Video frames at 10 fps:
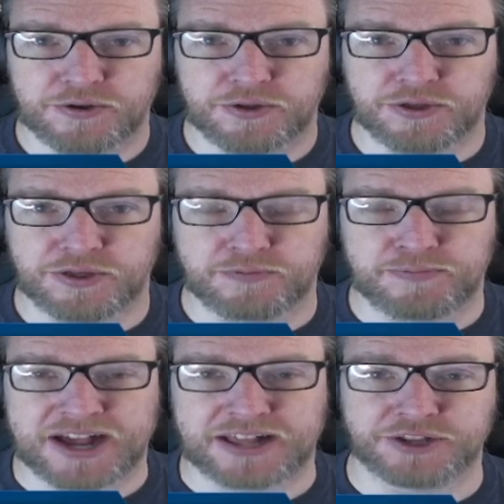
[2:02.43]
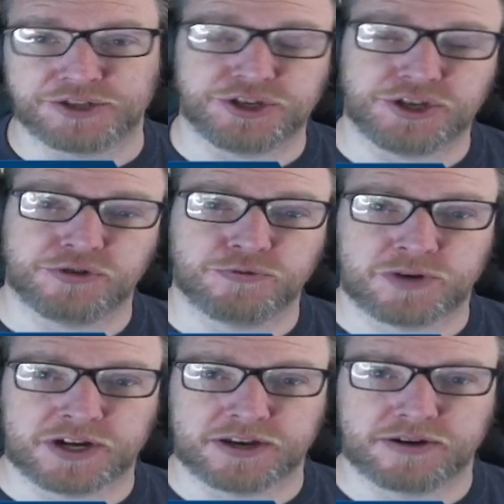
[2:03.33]
the balance you
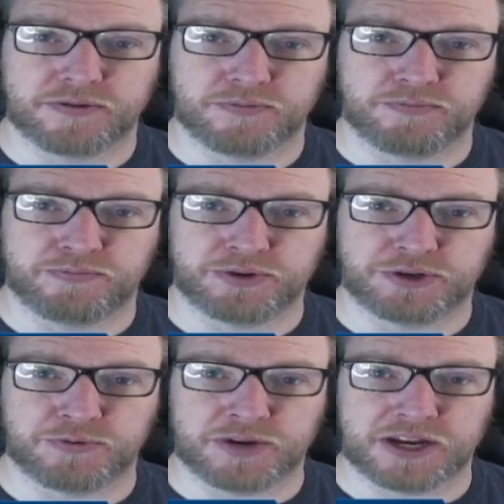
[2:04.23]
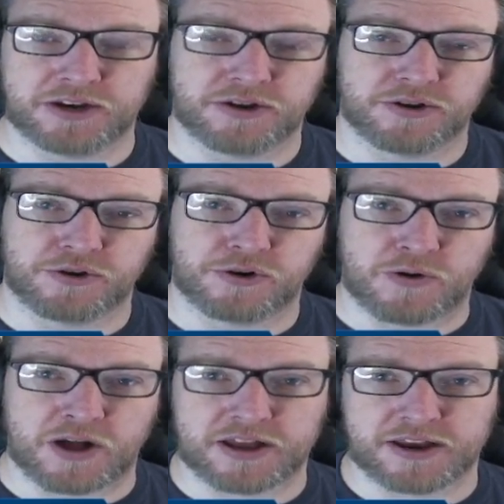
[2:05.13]
want between
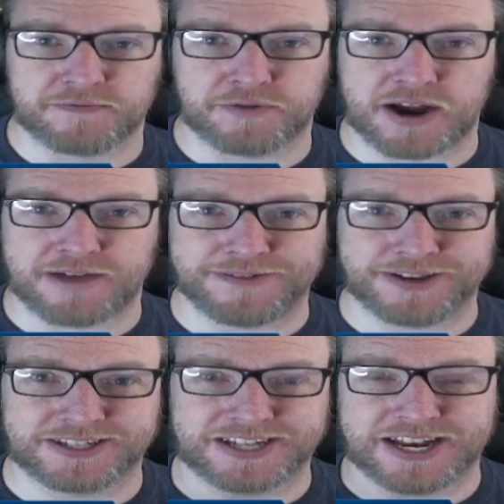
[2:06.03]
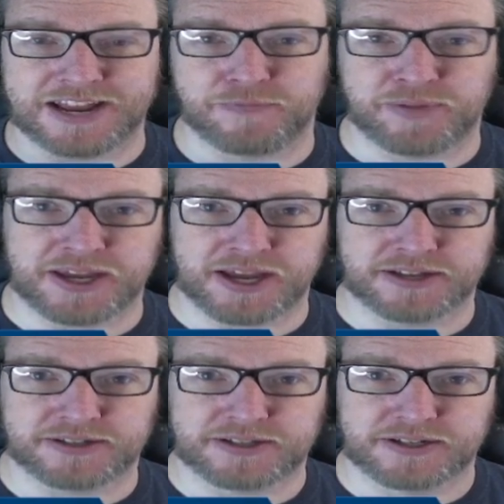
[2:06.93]
quality of graphics and
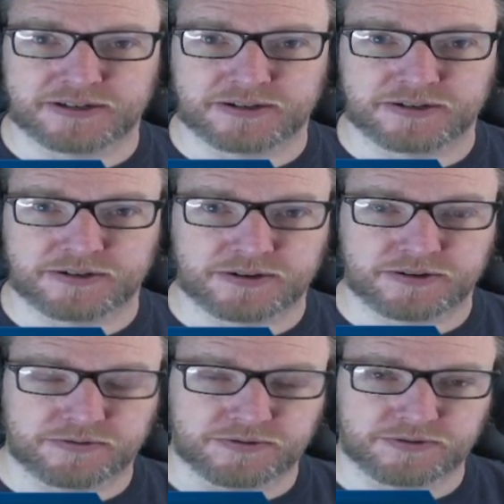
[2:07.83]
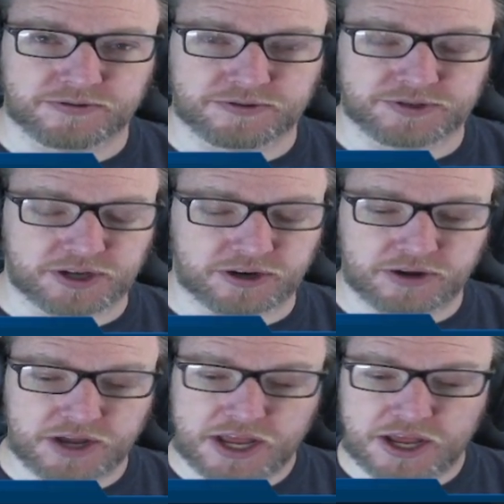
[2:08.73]
FPS. So
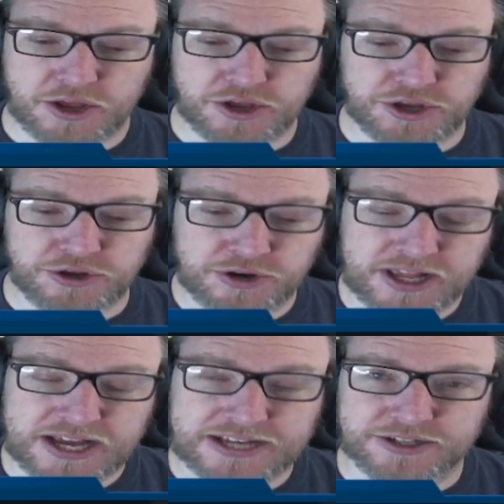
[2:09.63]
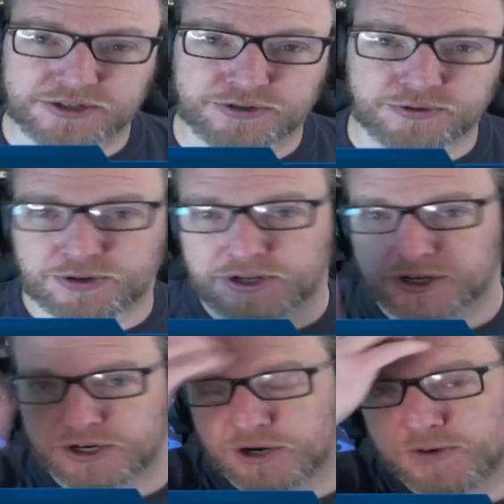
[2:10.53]
utilize this tool,
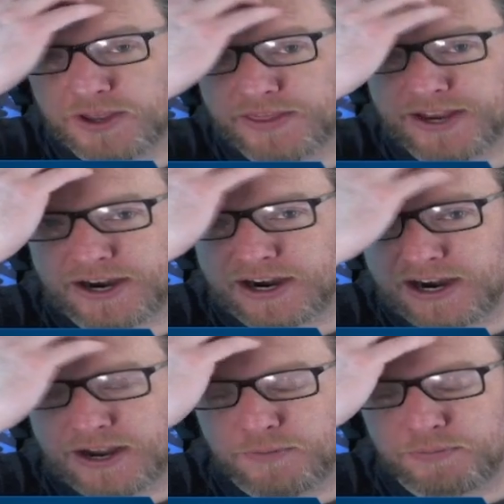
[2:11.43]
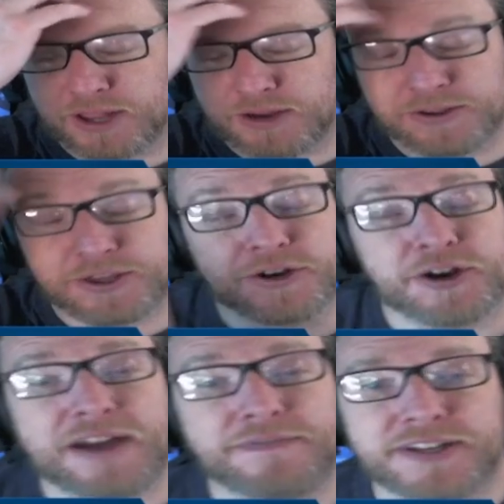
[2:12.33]
go in there, play with your
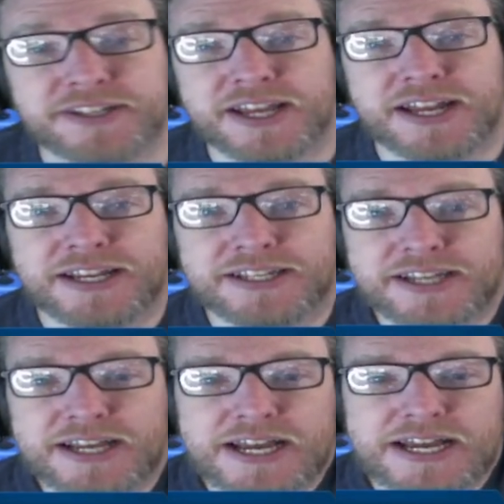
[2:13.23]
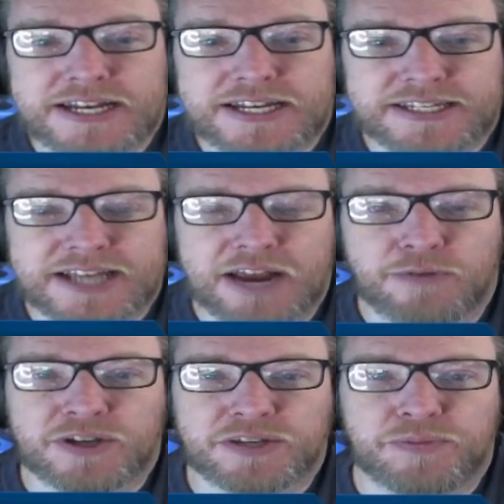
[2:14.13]
graphics settings, decide
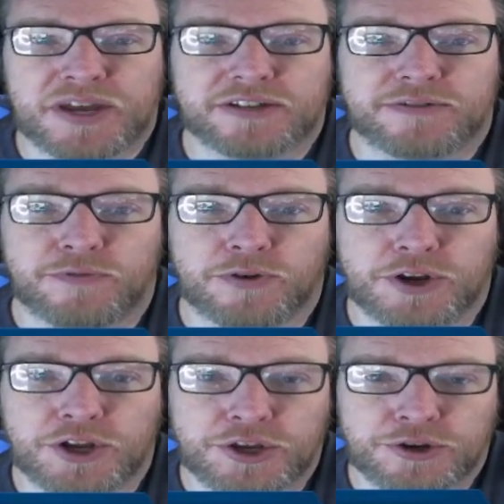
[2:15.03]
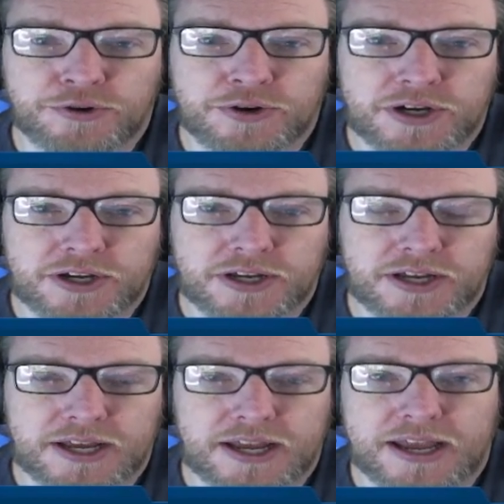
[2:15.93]
what's best for you,
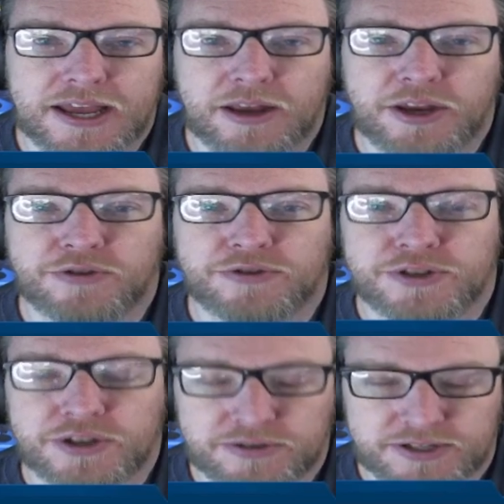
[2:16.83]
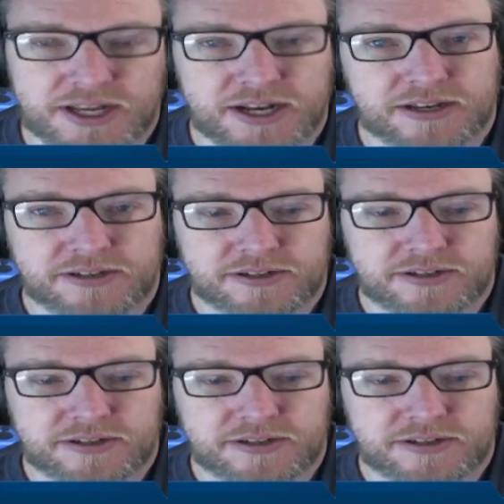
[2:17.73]
and use those settings.